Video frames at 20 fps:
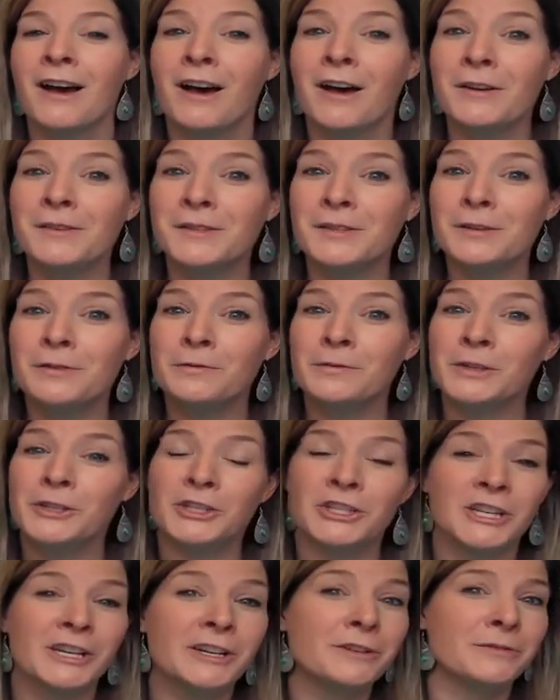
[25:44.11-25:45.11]
Also for
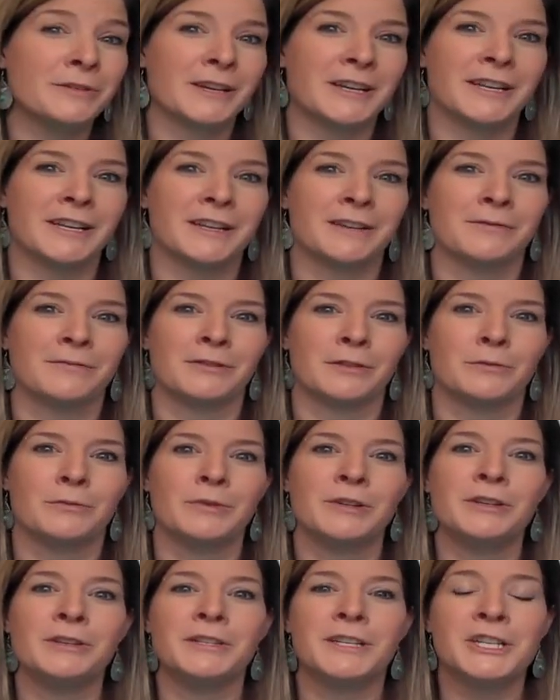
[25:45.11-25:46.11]
shared reading.
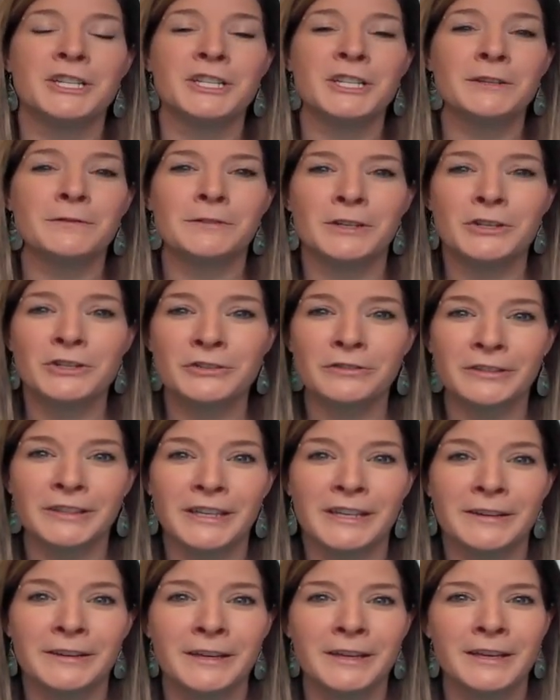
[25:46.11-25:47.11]
When you're teaching
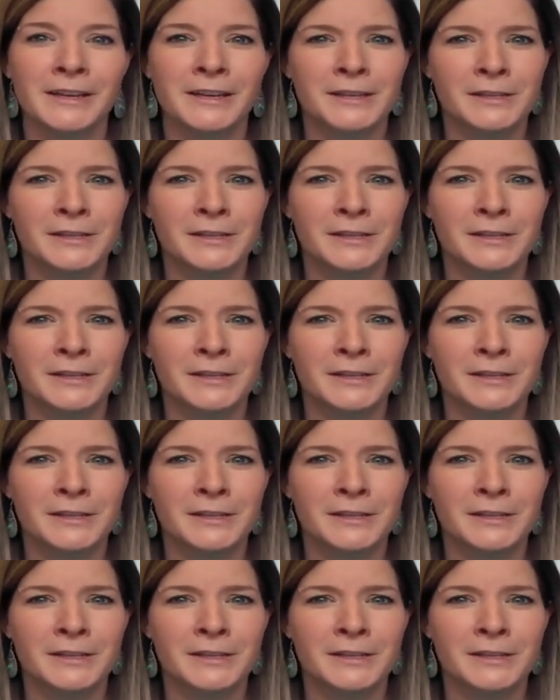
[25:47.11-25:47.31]
virtually,